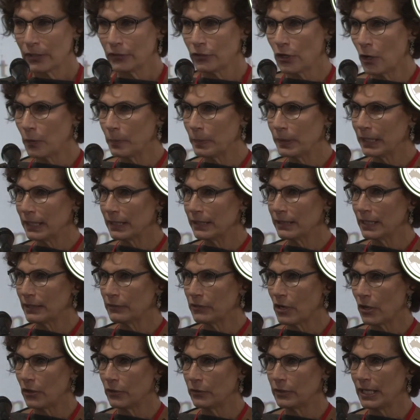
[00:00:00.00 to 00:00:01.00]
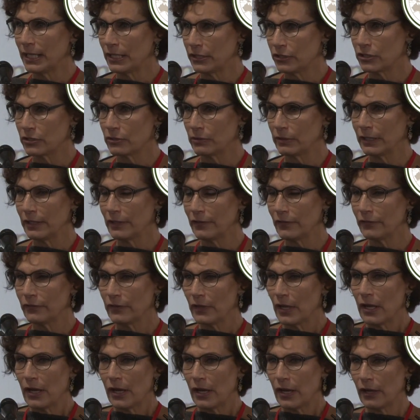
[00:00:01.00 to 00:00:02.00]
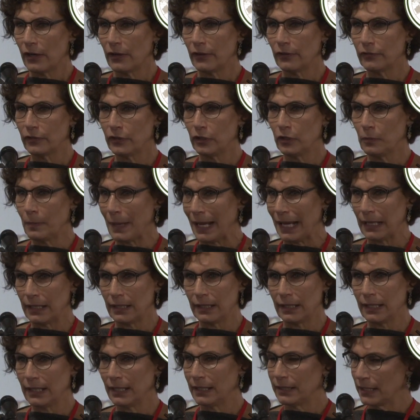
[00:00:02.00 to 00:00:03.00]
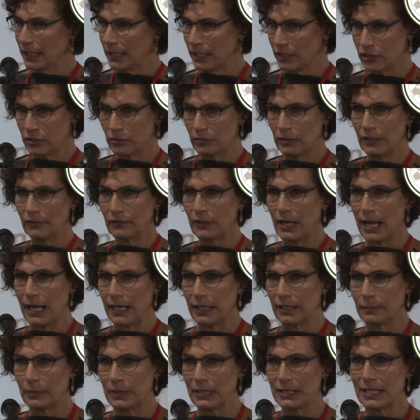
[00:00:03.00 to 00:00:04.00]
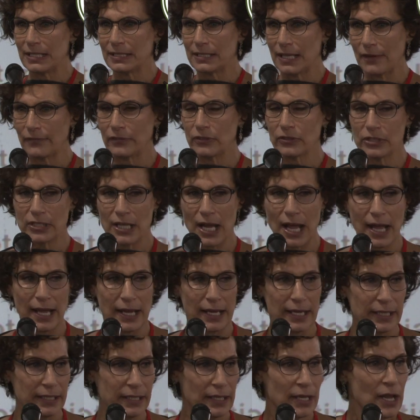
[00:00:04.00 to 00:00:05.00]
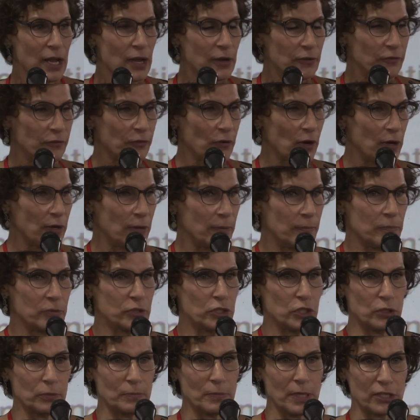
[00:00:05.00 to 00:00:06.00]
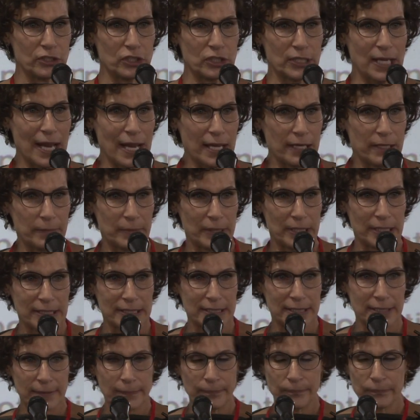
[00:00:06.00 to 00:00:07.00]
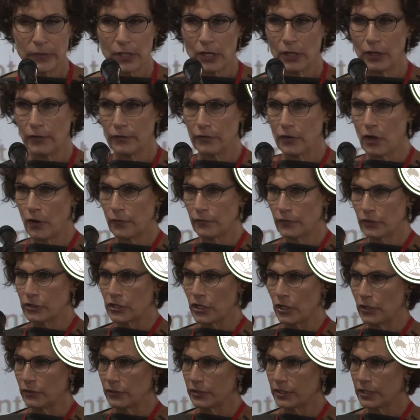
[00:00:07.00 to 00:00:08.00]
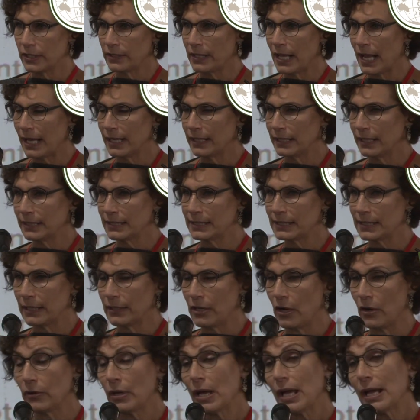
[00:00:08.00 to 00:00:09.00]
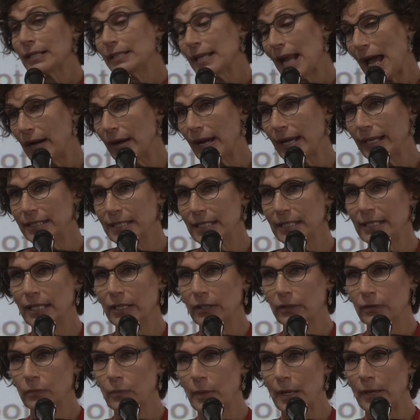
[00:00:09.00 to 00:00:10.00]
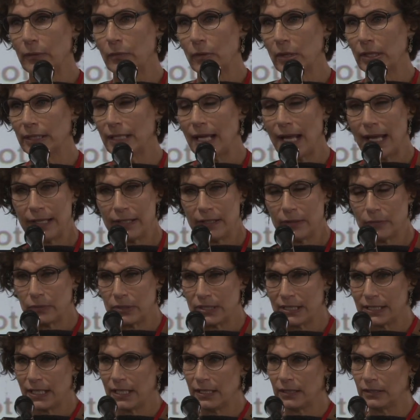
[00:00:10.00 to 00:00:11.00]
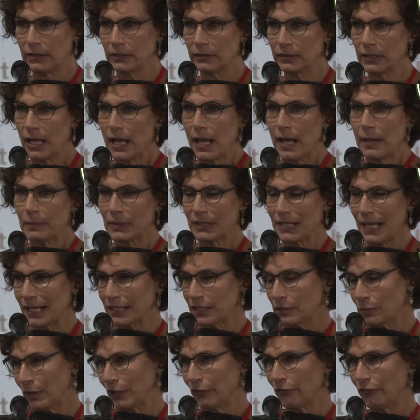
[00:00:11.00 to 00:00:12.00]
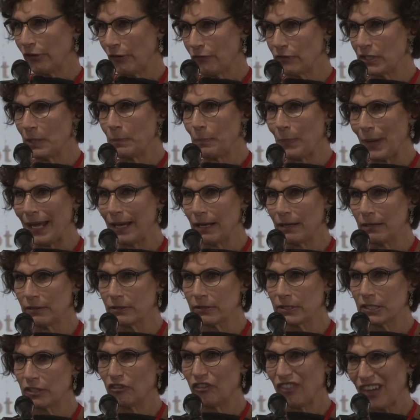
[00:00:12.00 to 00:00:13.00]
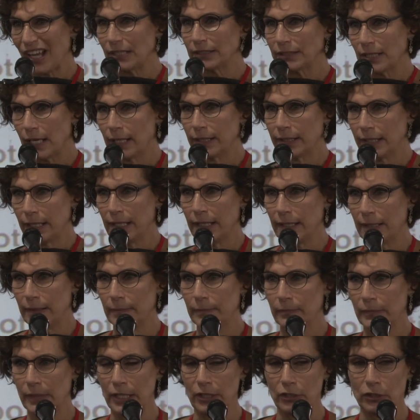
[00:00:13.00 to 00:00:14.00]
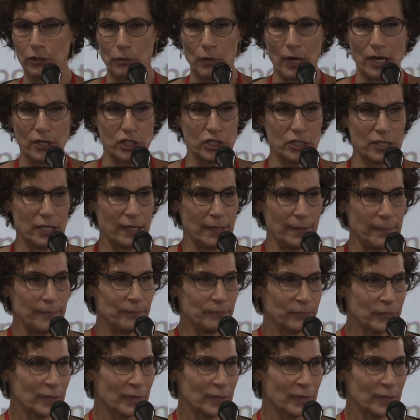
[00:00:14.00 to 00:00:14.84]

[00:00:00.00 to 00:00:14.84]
Nobody in the known history of, of humanity and the history of cannabis has ever died from too much cannabis or an overdose. And that is, you know, now I did hear, well, one guy that was killed but that's when fifty bales fell on him and crushed him.